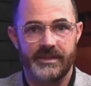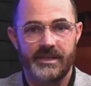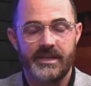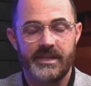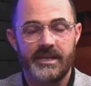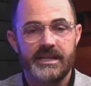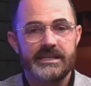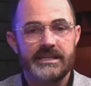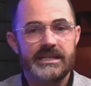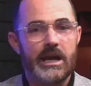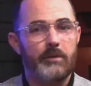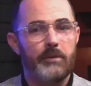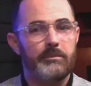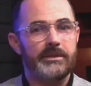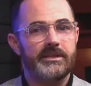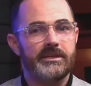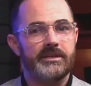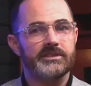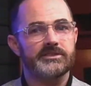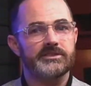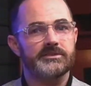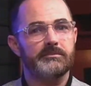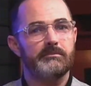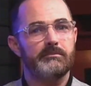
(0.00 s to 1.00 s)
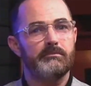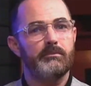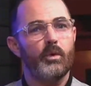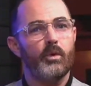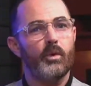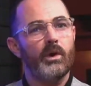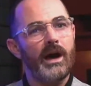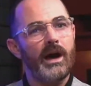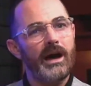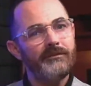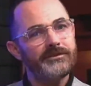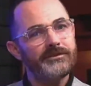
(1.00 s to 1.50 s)
Now, because
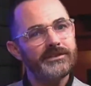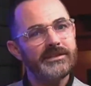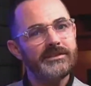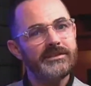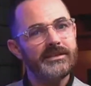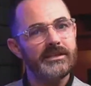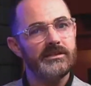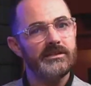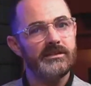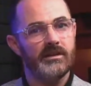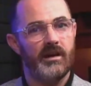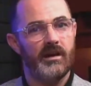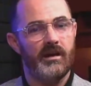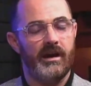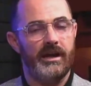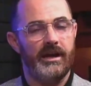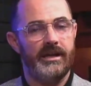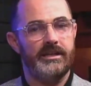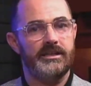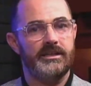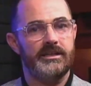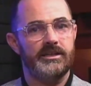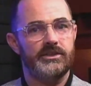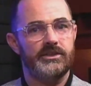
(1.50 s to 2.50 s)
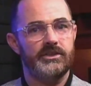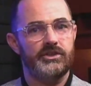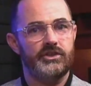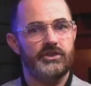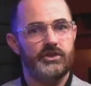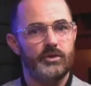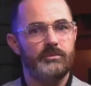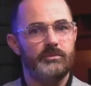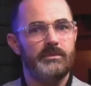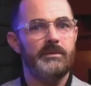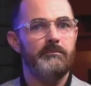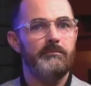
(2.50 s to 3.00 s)
more often than not,
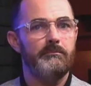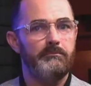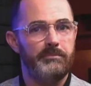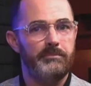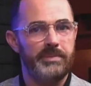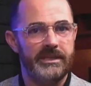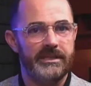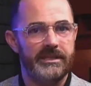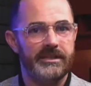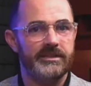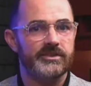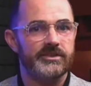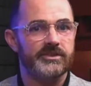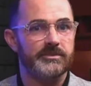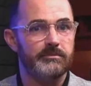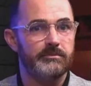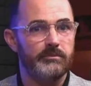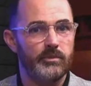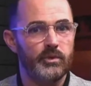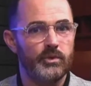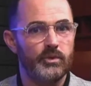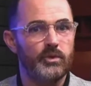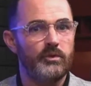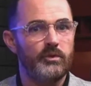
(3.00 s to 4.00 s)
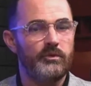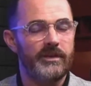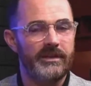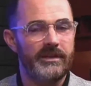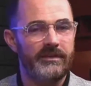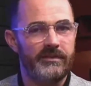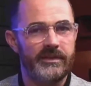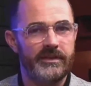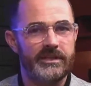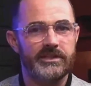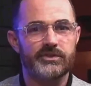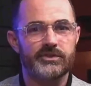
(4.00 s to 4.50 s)
human beings move
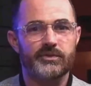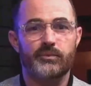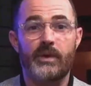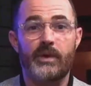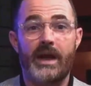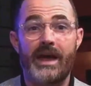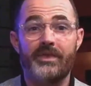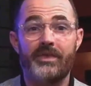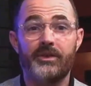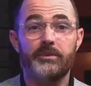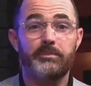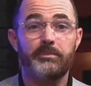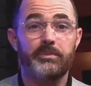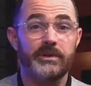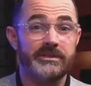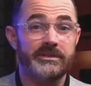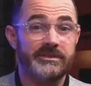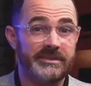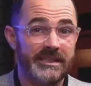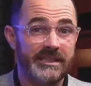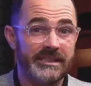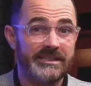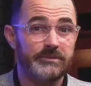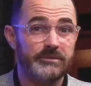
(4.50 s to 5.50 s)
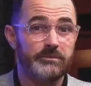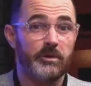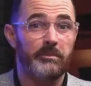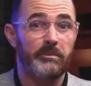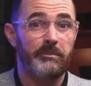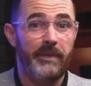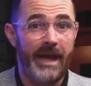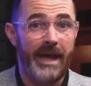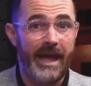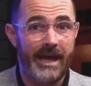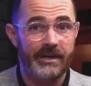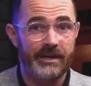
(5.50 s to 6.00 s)
in these rather predictable
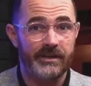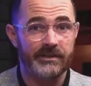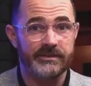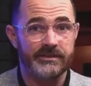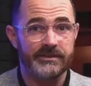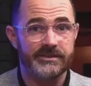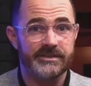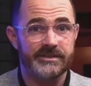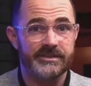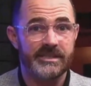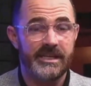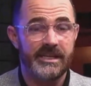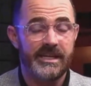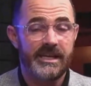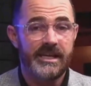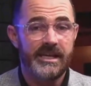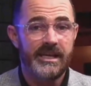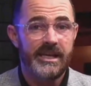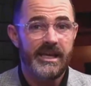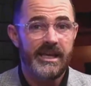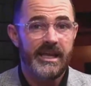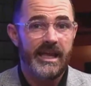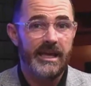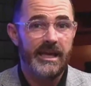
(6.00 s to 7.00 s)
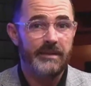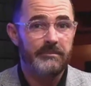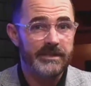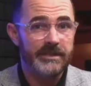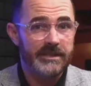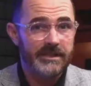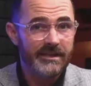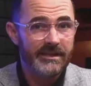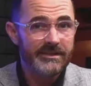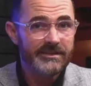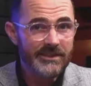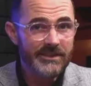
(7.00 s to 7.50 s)
patterns, and
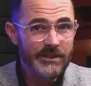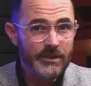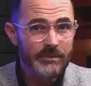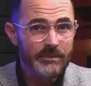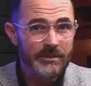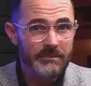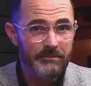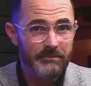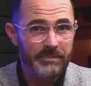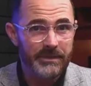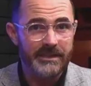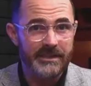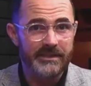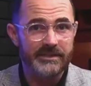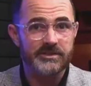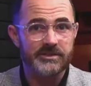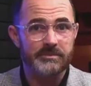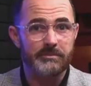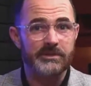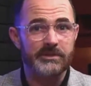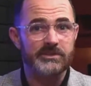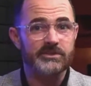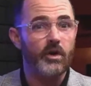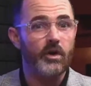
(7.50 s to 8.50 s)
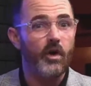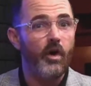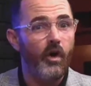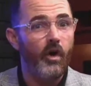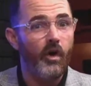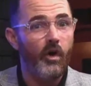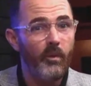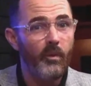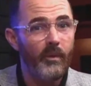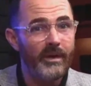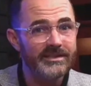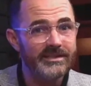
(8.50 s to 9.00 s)
because human beings must
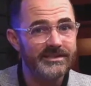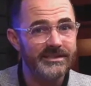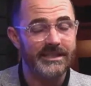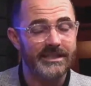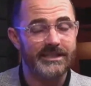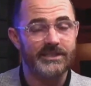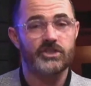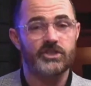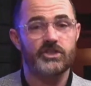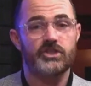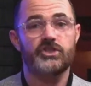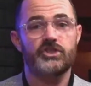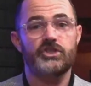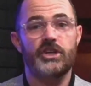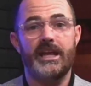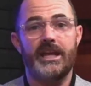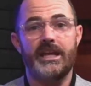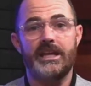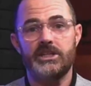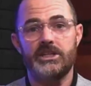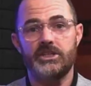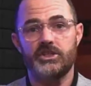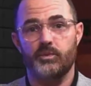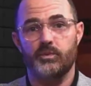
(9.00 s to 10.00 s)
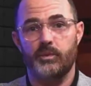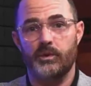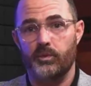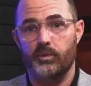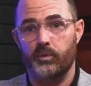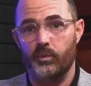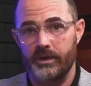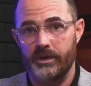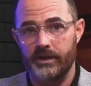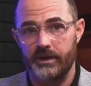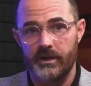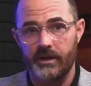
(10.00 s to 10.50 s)
always exchange with
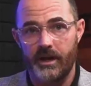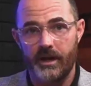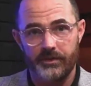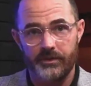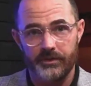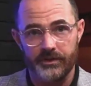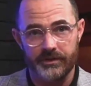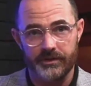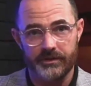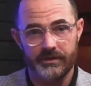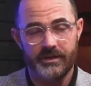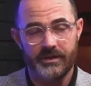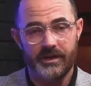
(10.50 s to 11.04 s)
one another,